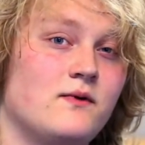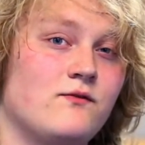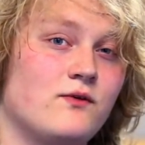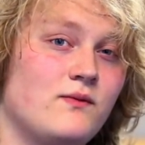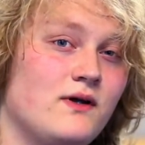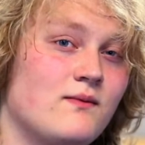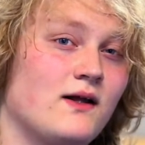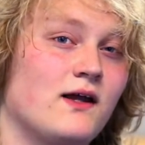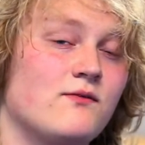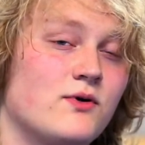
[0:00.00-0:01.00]
And for me in my
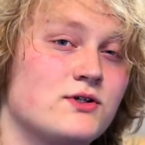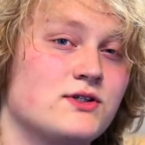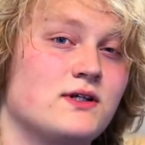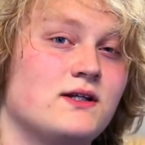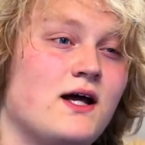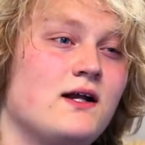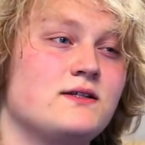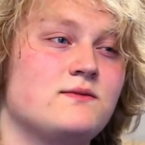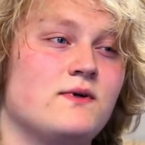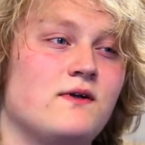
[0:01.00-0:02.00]
life personally, that
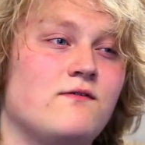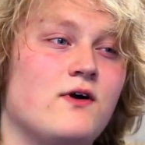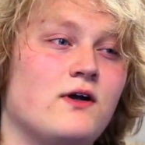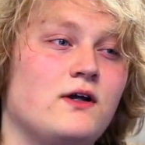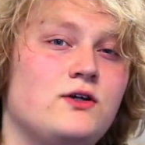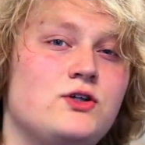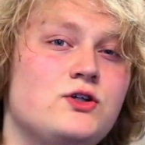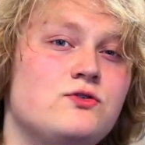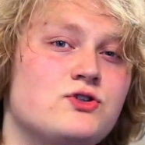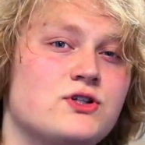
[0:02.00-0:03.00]
has been a very
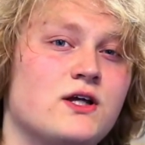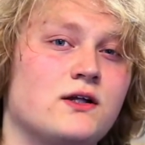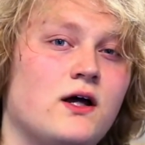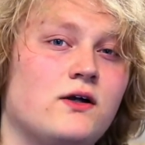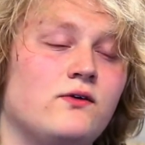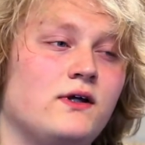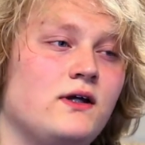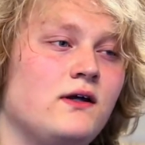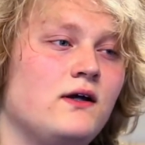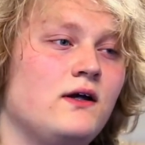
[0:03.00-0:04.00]
huge thing, not
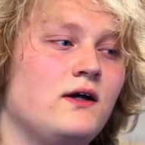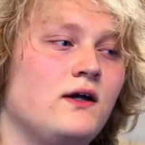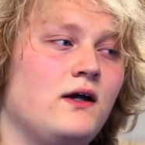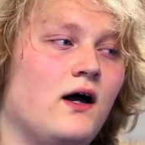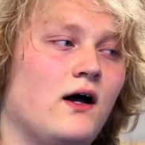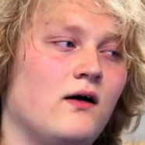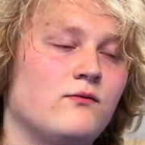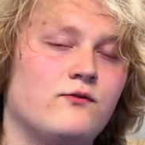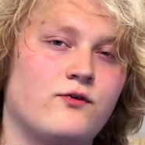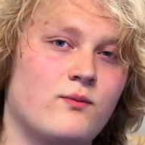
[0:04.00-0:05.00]
only
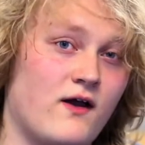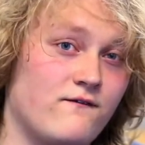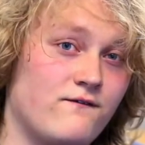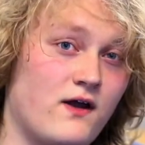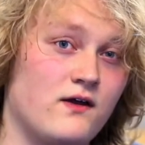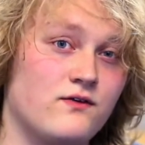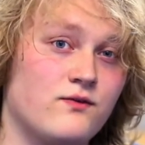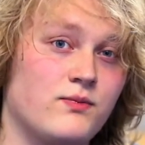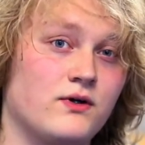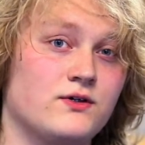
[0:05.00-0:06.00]
for my
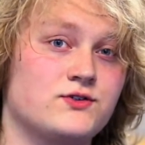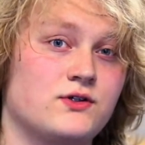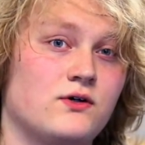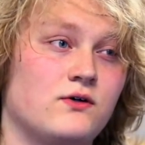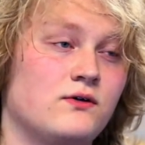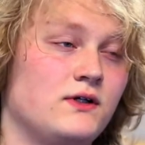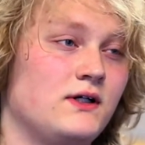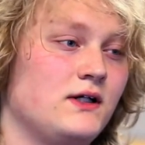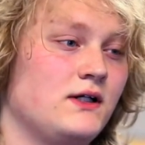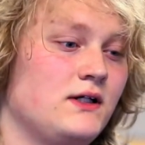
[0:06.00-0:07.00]
faith, but also
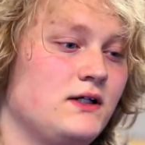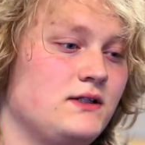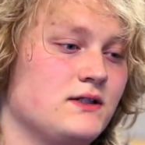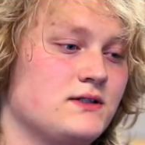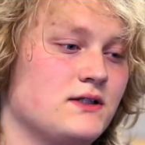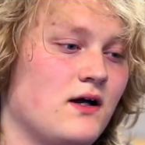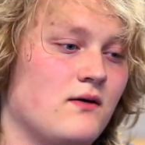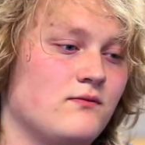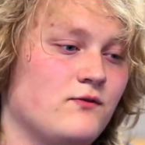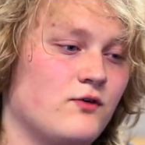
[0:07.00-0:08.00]
just
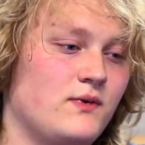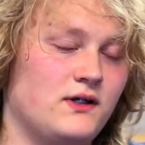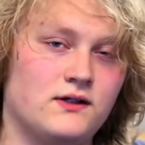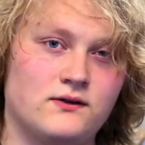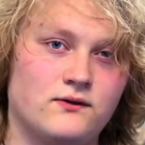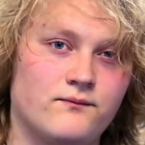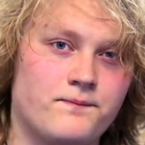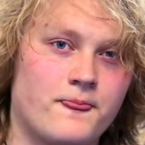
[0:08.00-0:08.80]
for me to